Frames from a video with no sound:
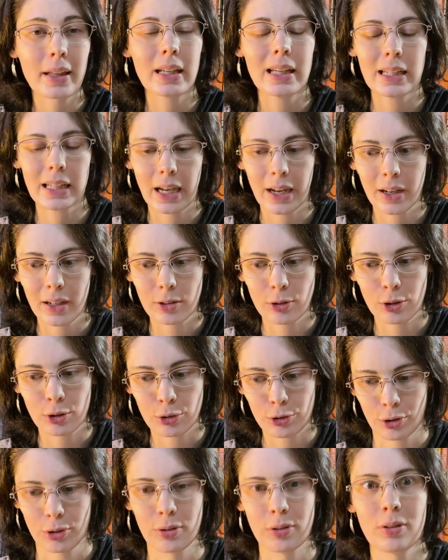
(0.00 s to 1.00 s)
a character
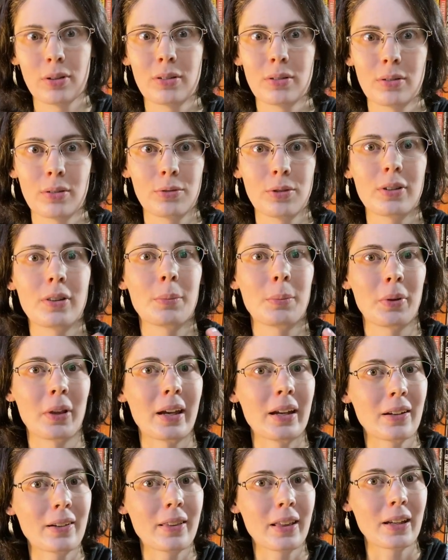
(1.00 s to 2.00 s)
journal for the
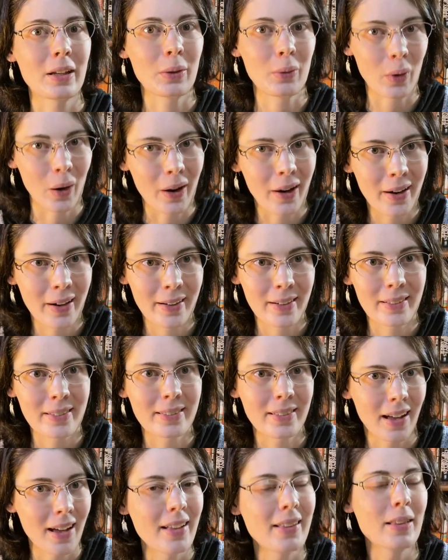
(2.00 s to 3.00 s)
player that you are,
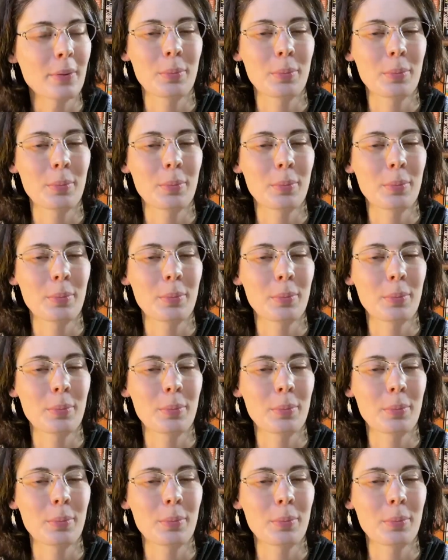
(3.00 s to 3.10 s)
not the